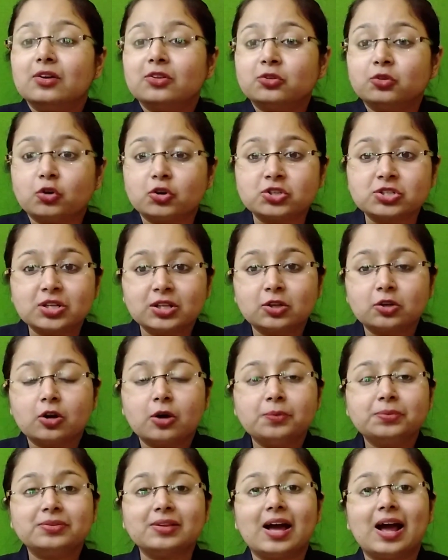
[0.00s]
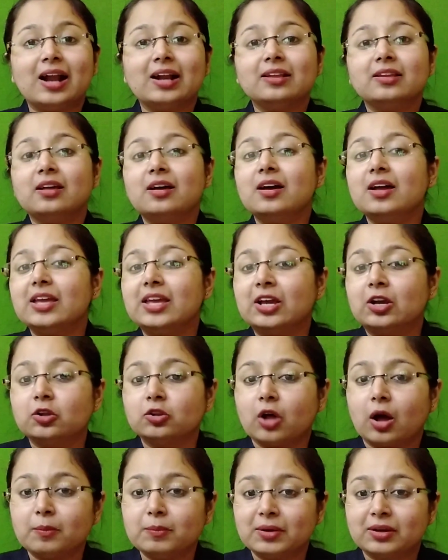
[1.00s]
social groups and the
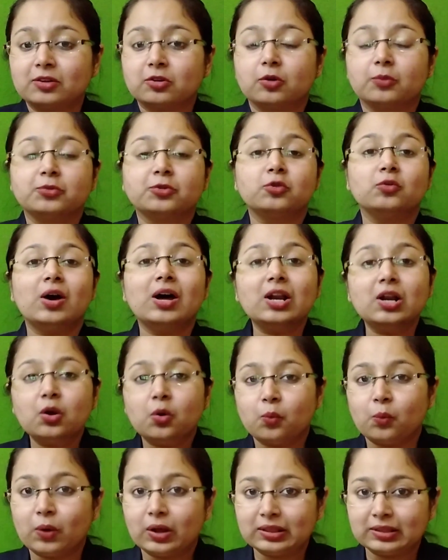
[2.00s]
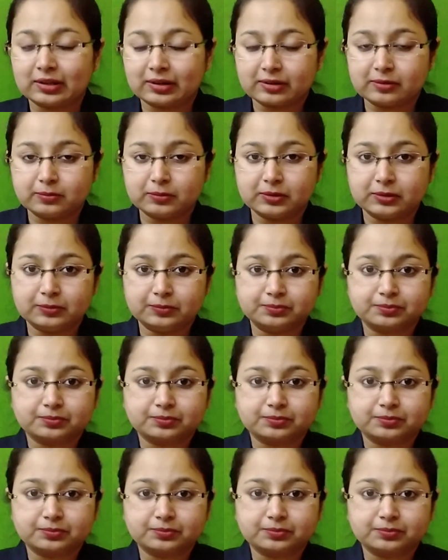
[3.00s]
economic groups who are vulnerable.